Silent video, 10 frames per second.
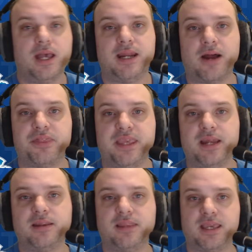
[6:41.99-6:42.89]
Now, at the
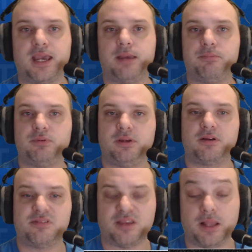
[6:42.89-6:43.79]
end of the game, you
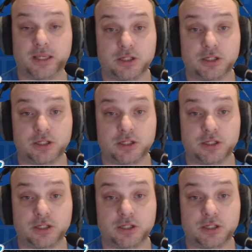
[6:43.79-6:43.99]
could say, like,